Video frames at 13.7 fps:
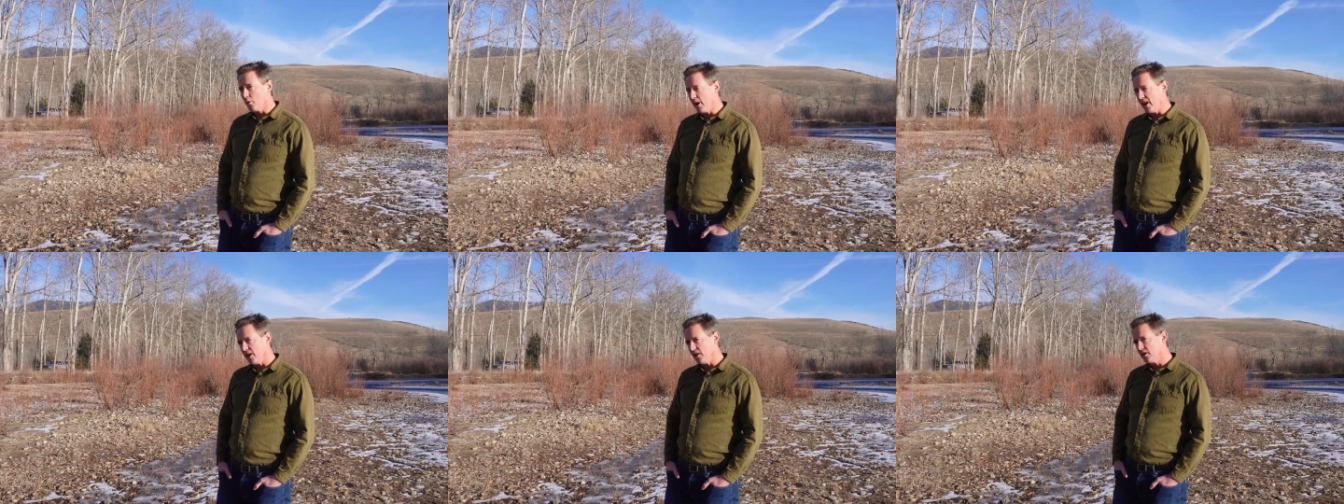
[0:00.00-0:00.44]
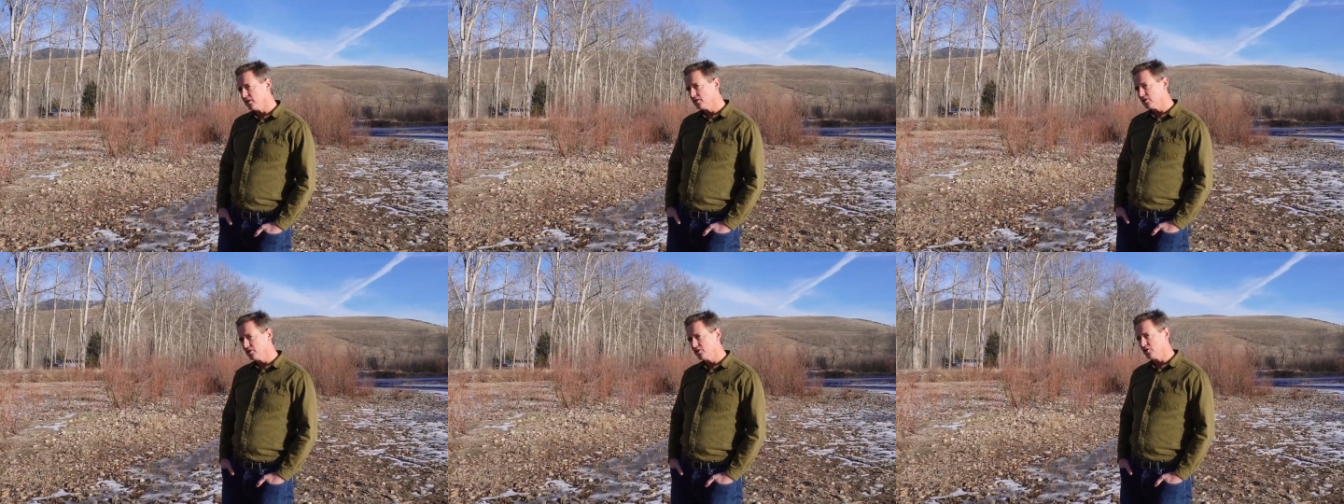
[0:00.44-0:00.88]
way
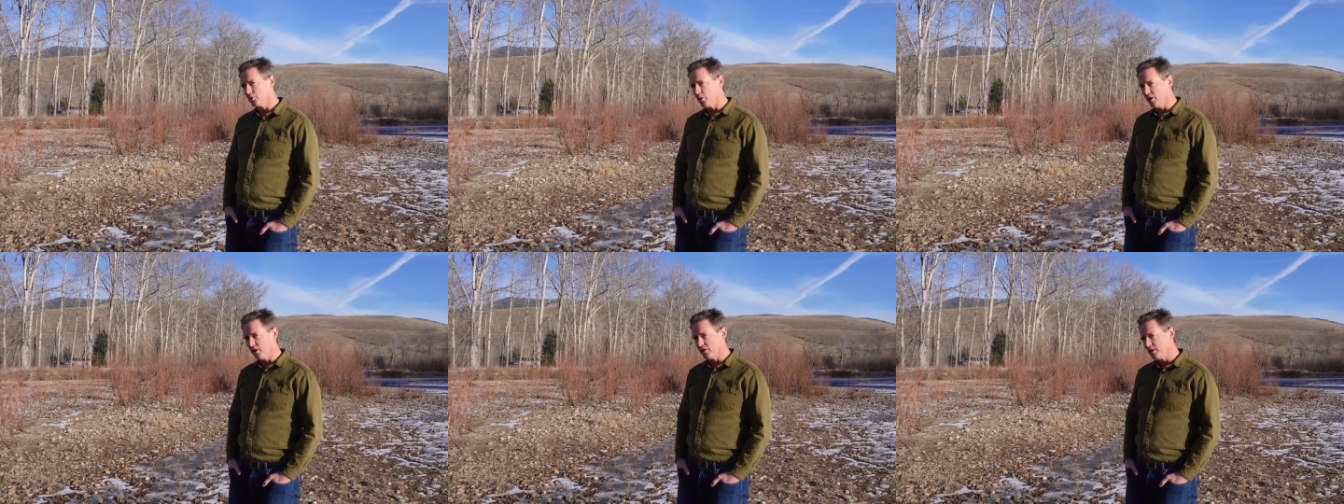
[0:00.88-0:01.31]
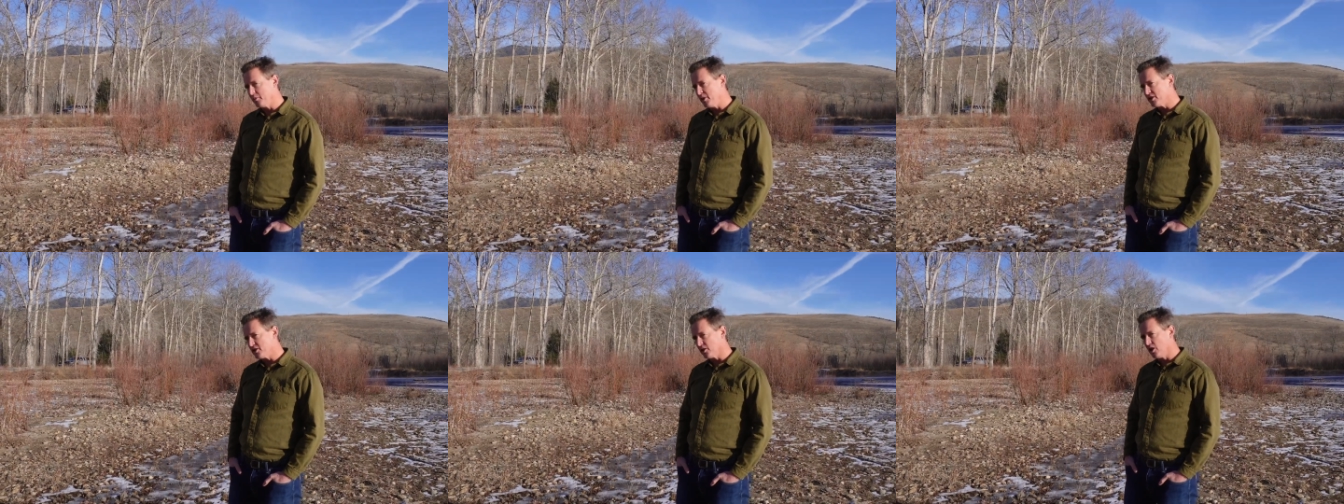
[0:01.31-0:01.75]
to where it
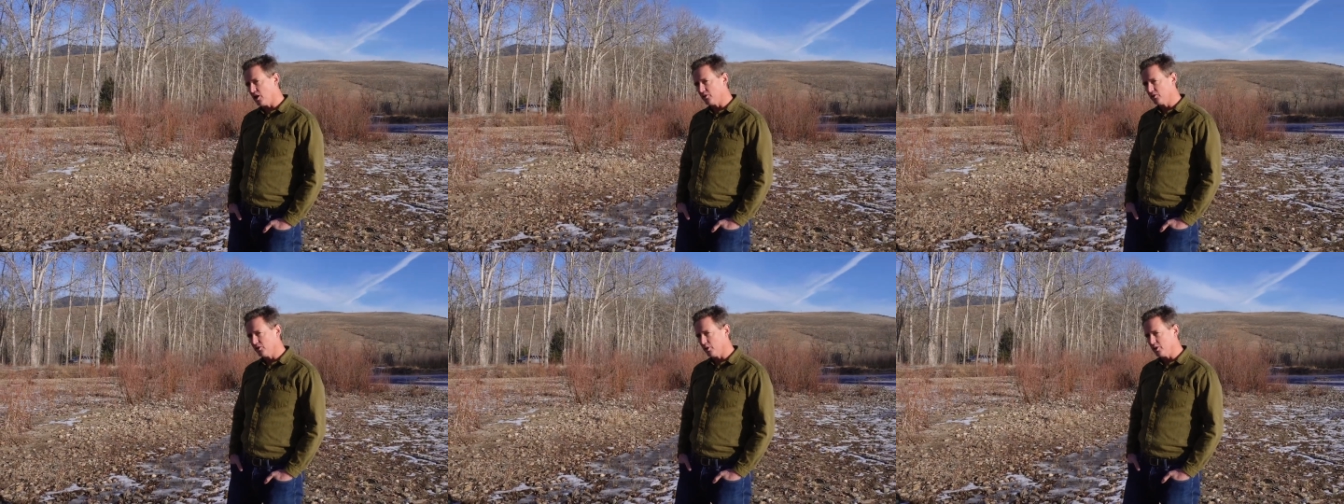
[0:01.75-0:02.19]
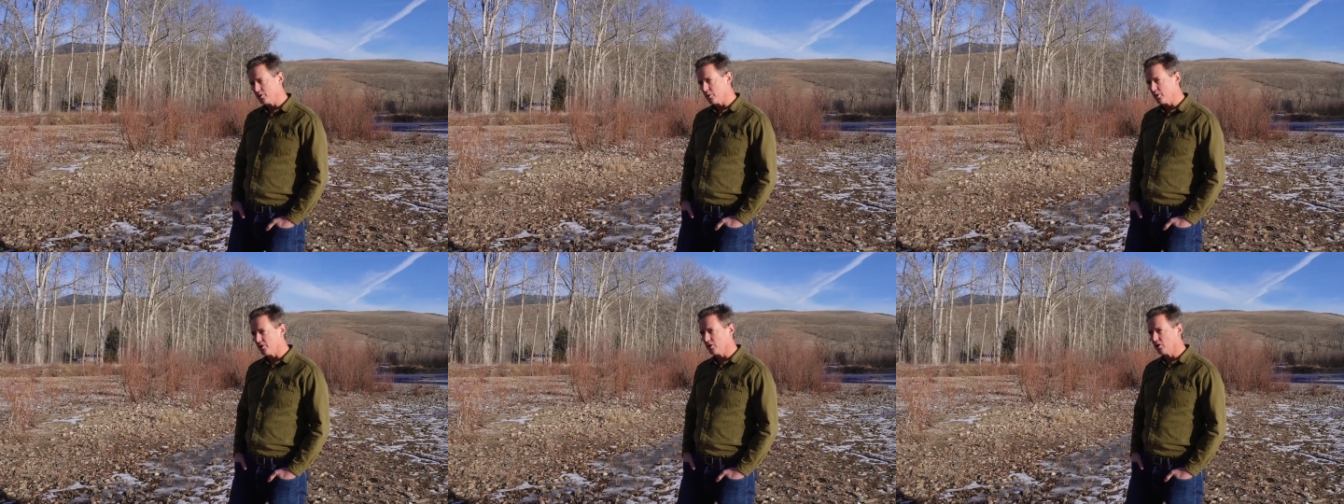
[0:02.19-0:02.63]
meets the confluence
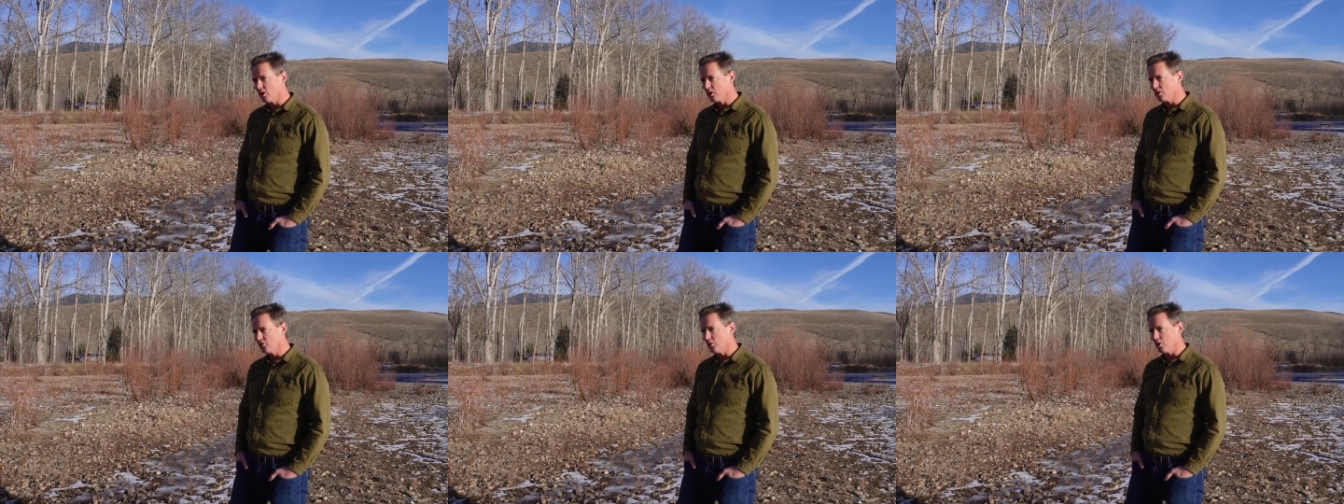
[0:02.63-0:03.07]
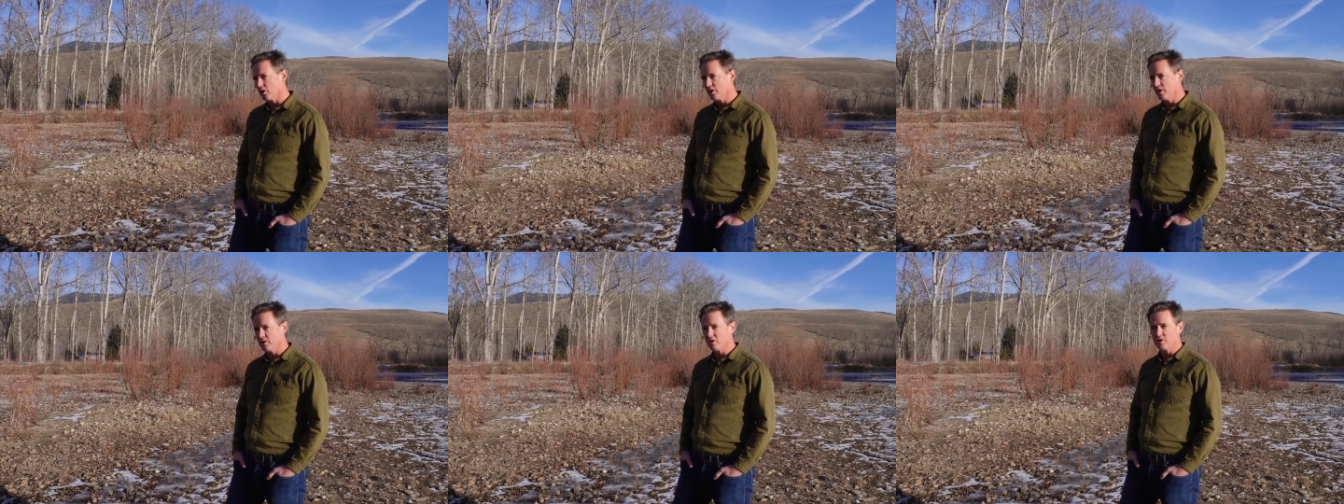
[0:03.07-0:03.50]
with the Clark
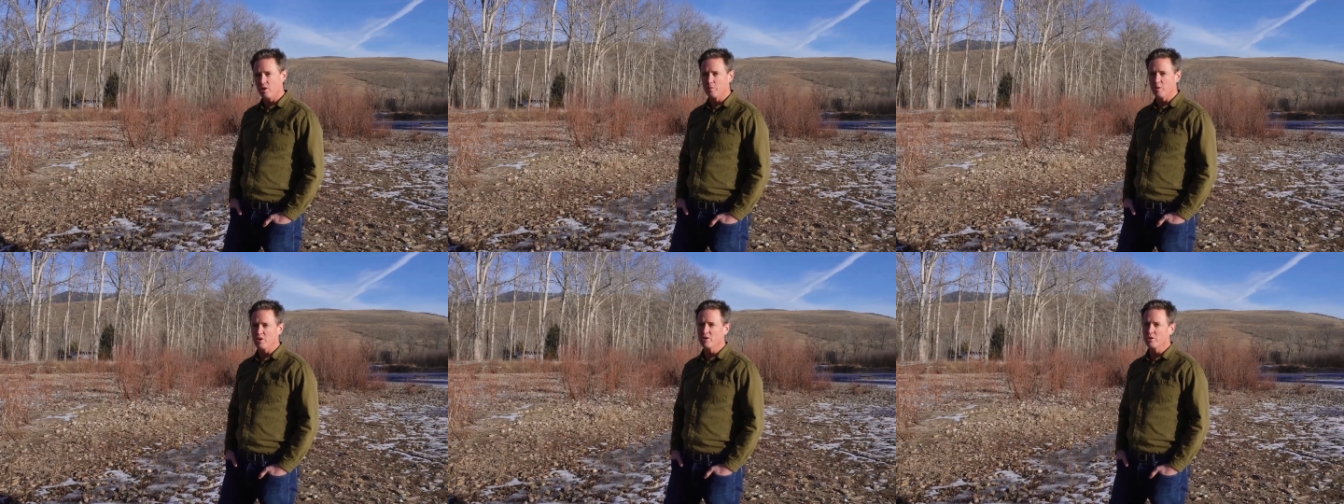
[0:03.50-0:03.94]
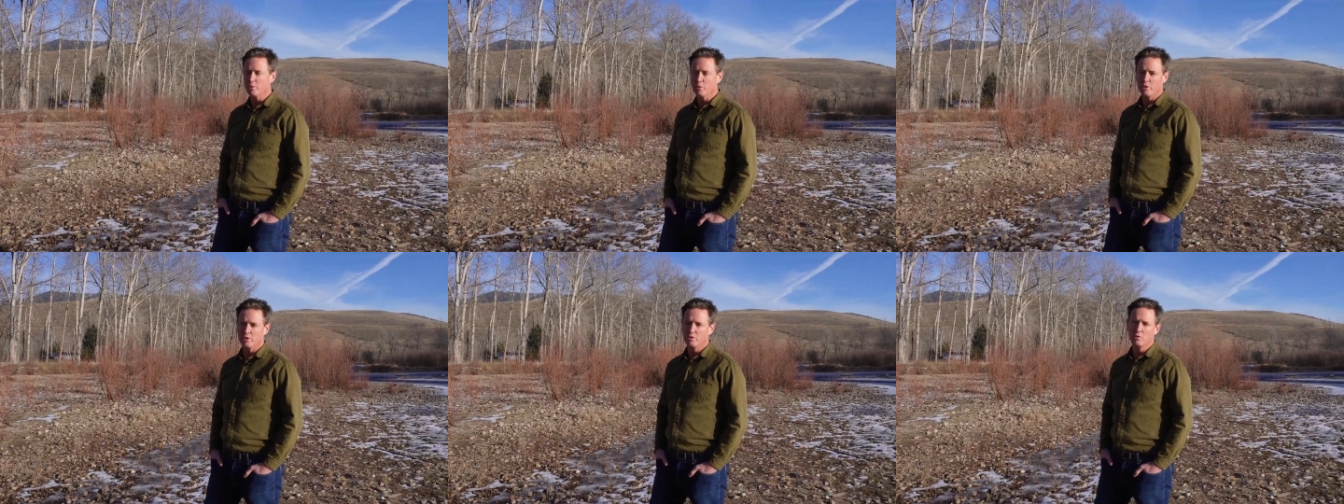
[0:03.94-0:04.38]
Fork. In the summers, it
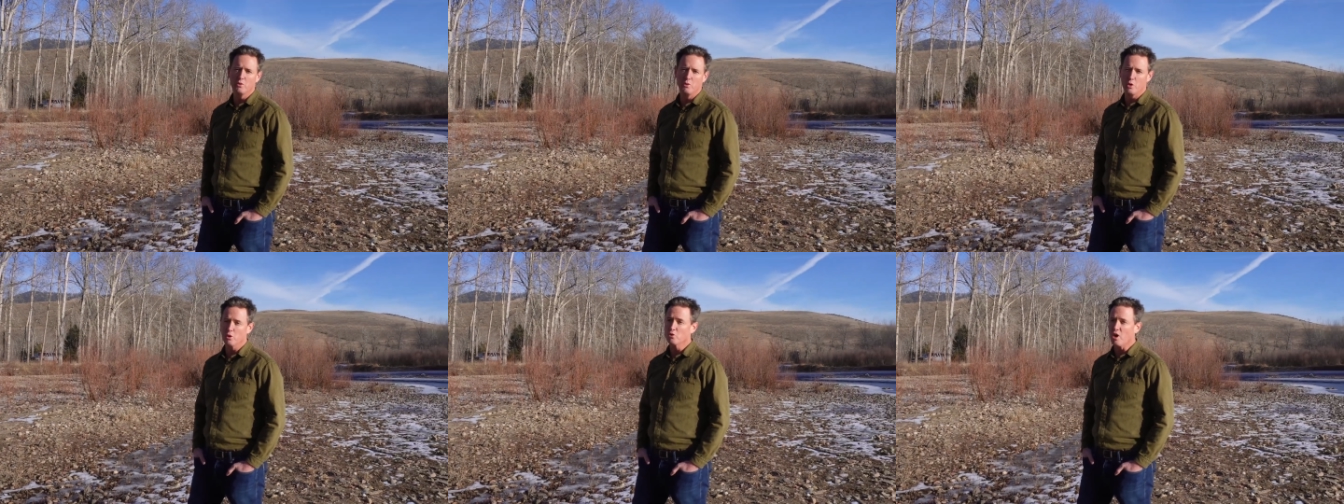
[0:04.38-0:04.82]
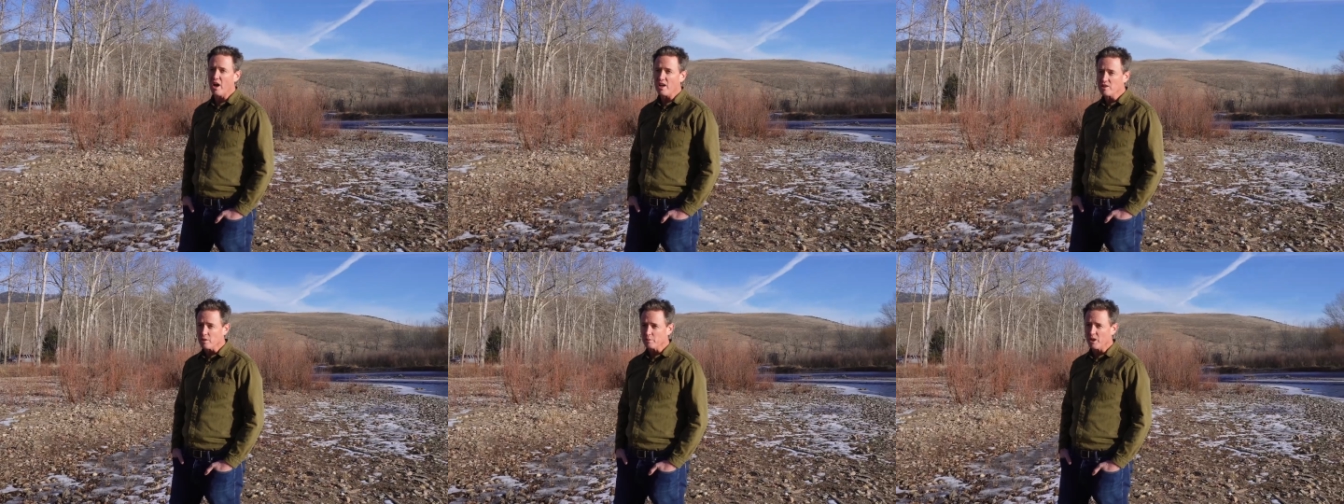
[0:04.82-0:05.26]
would go dry
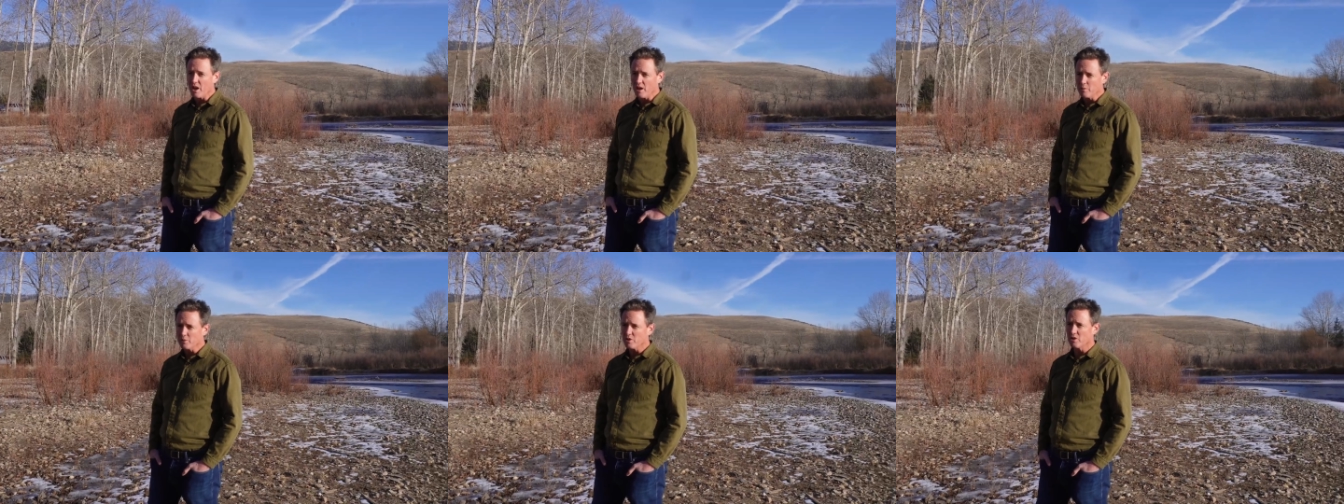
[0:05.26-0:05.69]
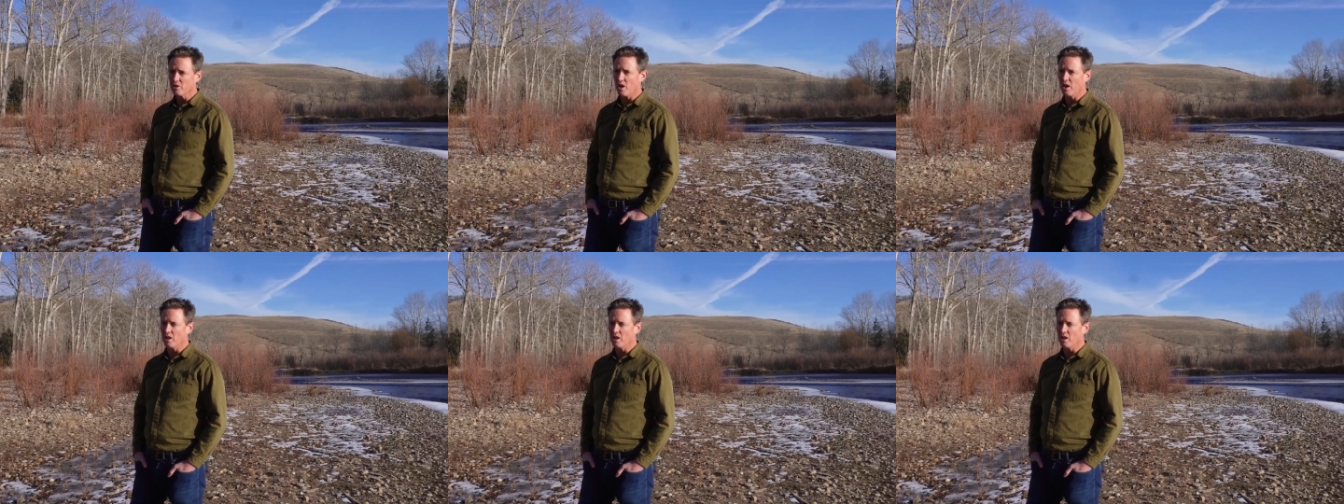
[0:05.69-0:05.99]
sometimes.